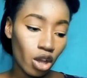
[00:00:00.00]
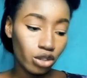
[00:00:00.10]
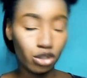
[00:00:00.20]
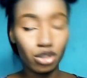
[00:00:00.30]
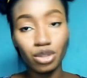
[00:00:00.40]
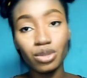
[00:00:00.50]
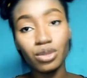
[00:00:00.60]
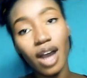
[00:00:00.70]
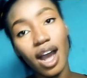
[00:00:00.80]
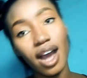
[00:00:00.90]
You
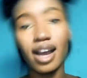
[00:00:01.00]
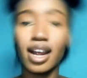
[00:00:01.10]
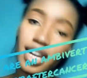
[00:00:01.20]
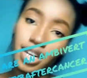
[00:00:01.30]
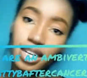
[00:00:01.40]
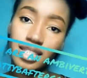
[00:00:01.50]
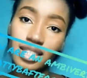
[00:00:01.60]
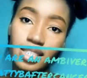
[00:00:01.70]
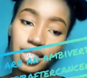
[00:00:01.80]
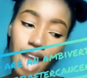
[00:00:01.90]
are
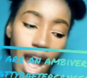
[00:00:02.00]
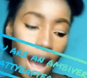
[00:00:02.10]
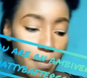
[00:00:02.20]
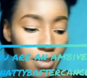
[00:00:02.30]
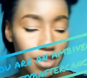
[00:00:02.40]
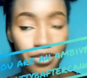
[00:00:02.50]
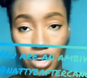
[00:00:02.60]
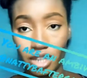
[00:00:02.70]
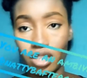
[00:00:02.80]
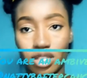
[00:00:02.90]
an
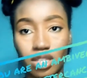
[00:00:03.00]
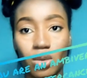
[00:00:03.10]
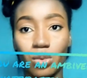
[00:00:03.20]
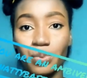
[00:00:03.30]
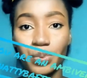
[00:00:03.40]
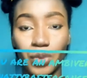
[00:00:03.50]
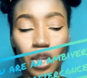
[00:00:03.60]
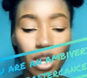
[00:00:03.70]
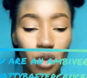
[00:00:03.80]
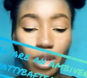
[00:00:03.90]
ambivert.
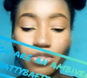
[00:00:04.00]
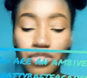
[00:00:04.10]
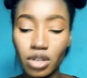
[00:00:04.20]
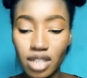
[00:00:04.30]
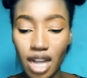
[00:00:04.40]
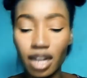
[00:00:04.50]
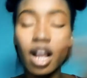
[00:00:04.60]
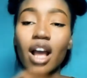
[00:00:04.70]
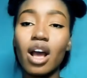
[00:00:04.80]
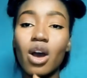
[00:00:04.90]
Okay, quick first time.
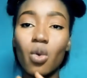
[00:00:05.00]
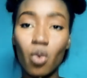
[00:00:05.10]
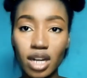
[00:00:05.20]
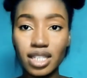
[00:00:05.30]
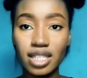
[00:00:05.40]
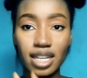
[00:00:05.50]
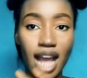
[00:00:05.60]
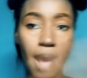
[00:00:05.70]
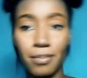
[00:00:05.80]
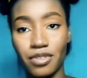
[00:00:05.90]
What is an
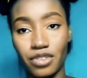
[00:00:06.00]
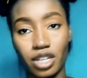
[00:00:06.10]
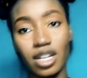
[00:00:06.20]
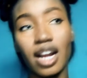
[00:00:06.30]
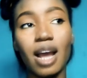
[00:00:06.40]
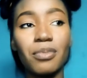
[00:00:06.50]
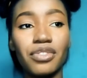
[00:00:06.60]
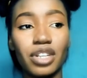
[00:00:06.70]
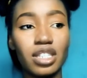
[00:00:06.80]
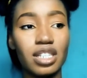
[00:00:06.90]
ambivert? An
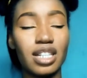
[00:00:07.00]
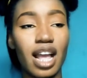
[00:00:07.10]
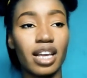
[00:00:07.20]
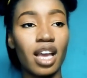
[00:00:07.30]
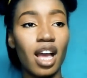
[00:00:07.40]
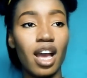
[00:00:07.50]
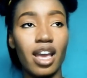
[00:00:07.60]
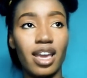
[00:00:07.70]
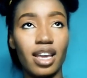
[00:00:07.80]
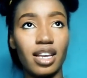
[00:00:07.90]
ambivert is like
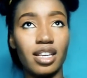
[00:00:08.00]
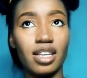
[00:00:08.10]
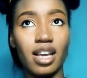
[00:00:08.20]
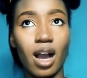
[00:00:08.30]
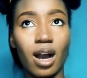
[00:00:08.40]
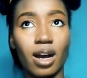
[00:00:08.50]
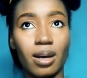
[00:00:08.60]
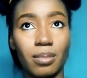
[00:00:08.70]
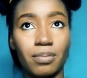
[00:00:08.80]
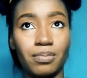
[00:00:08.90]
a
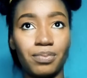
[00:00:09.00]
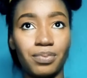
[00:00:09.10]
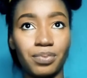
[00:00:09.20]
um